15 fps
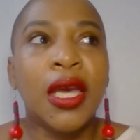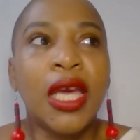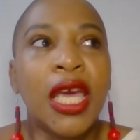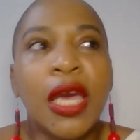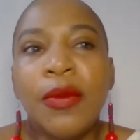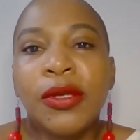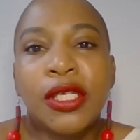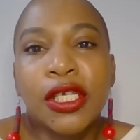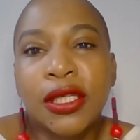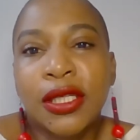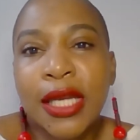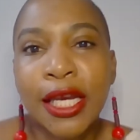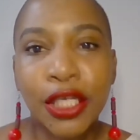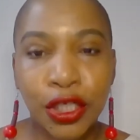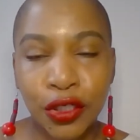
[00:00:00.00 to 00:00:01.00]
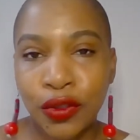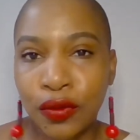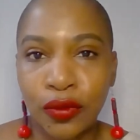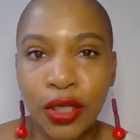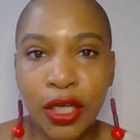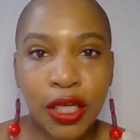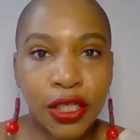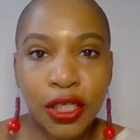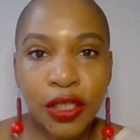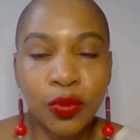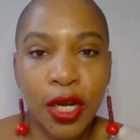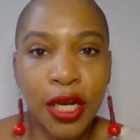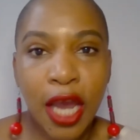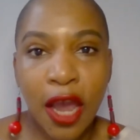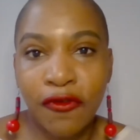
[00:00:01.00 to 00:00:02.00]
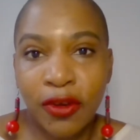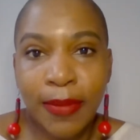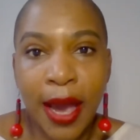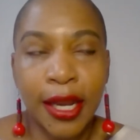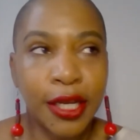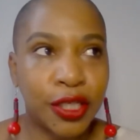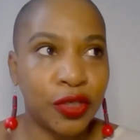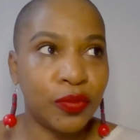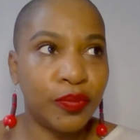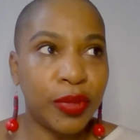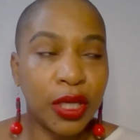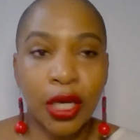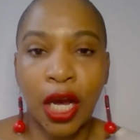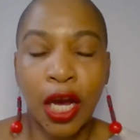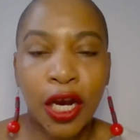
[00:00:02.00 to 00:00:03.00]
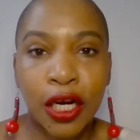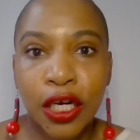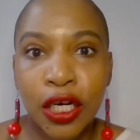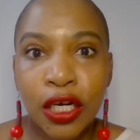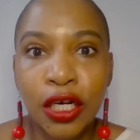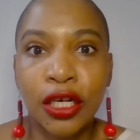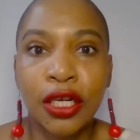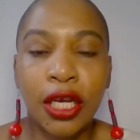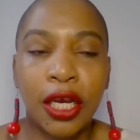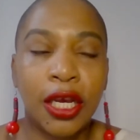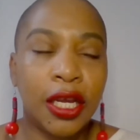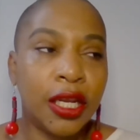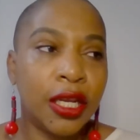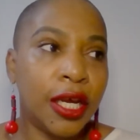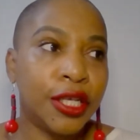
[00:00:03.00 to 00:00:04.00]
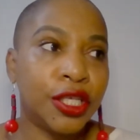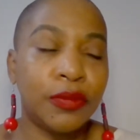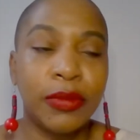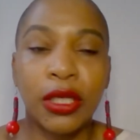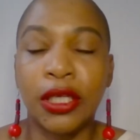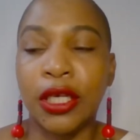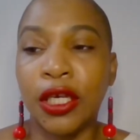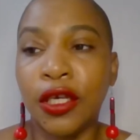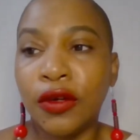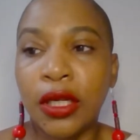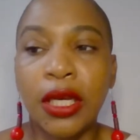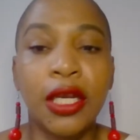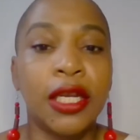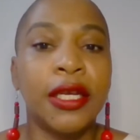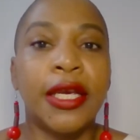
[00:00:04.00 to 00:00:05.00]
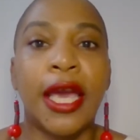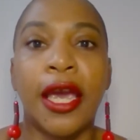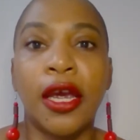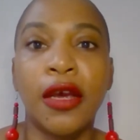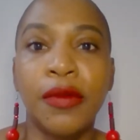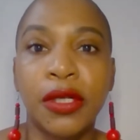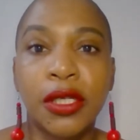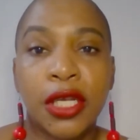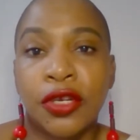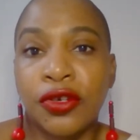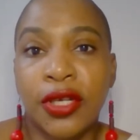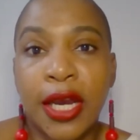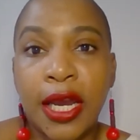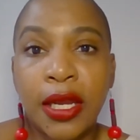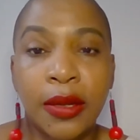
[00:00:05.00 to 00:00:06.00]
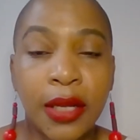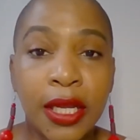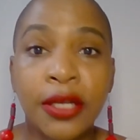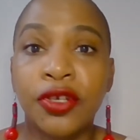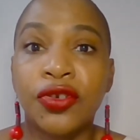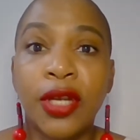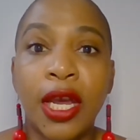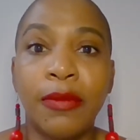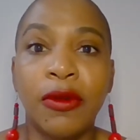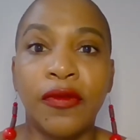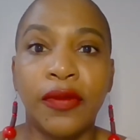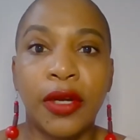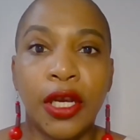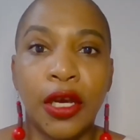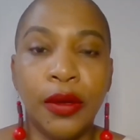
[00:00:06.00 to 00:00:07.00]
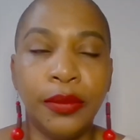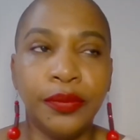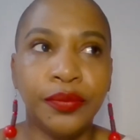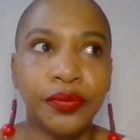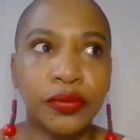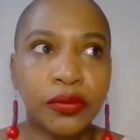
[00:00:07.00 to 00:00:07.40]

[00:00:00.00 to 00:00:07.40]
He was just that dude. He just wanted everybody to be conquered and to be killed. He didn't care. It was entertainment for him.